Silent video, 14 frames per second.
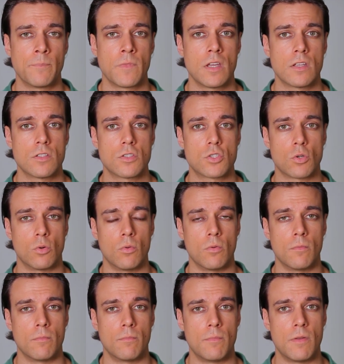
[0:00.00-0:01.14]
So
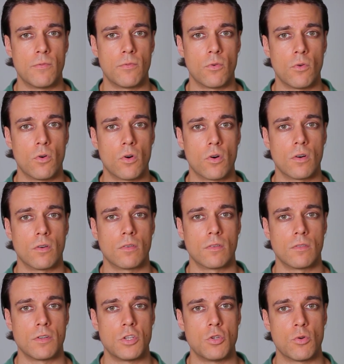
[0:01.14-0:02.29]
before
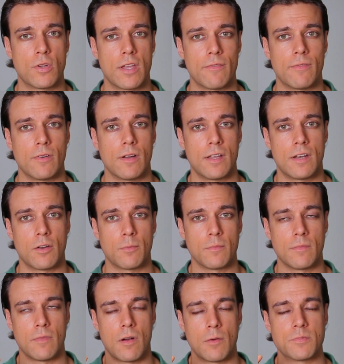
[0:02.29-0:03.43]
you have
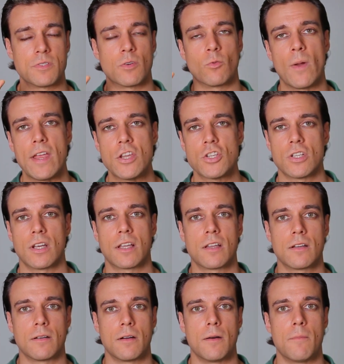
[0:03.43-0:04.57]
an observation, like
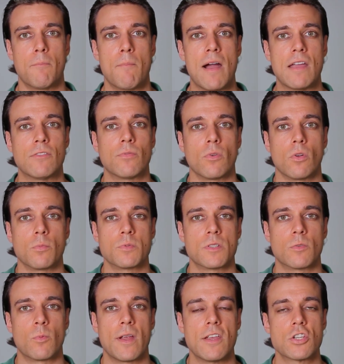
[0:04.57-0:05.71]
a mindful
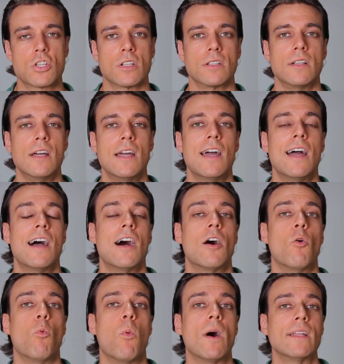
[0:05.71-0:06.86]
observation,
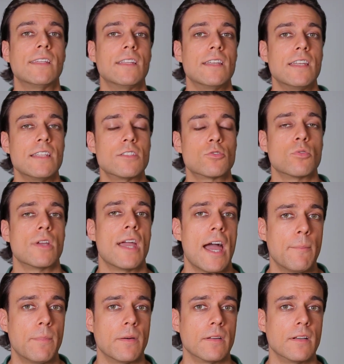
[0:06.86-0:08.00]
what it needs to
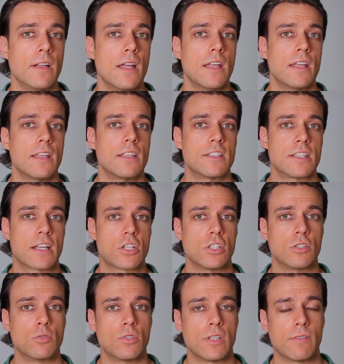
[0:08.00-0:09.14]
happen is actually
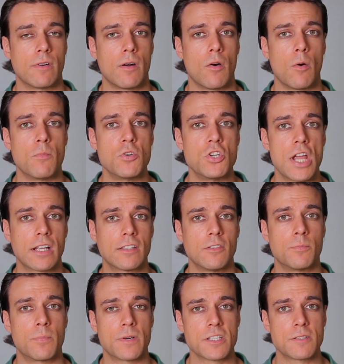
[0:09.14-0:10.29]
to have an objective
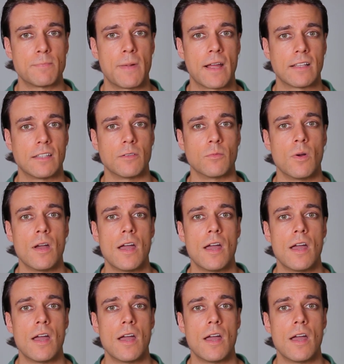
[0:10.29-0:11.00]
perspective.